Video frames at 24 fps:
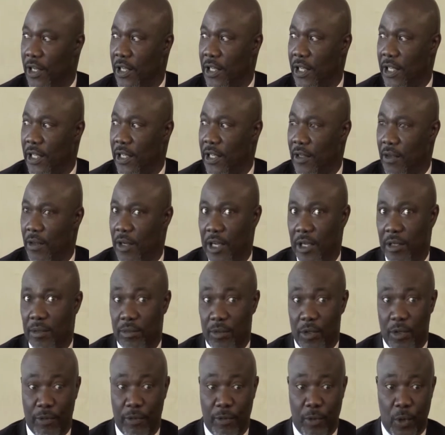And
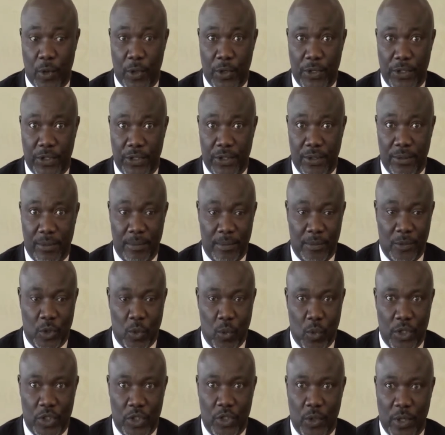of course,
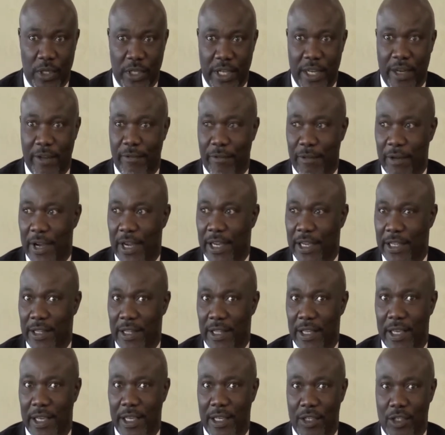once you identify,
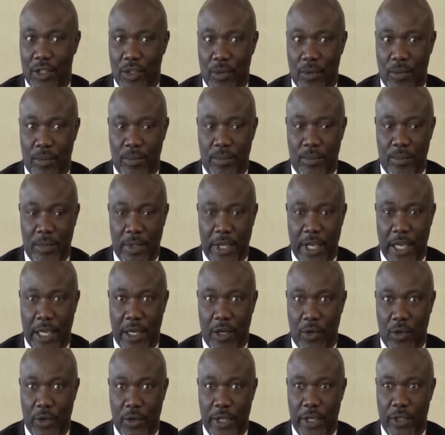then you can
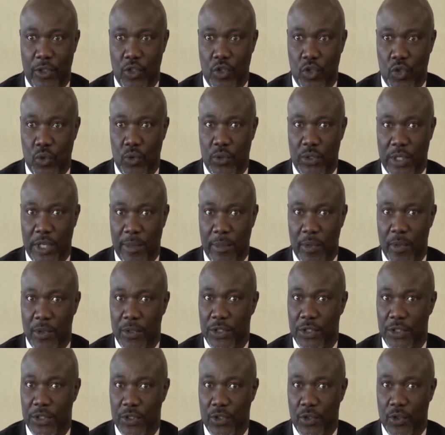create tools and
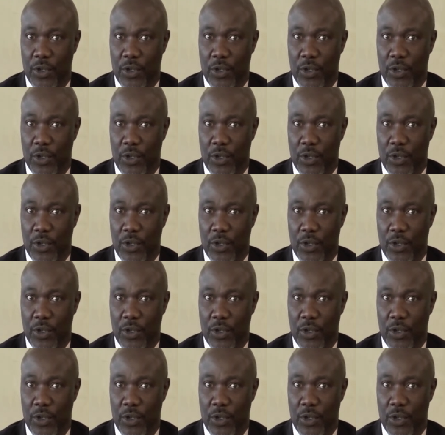approaches to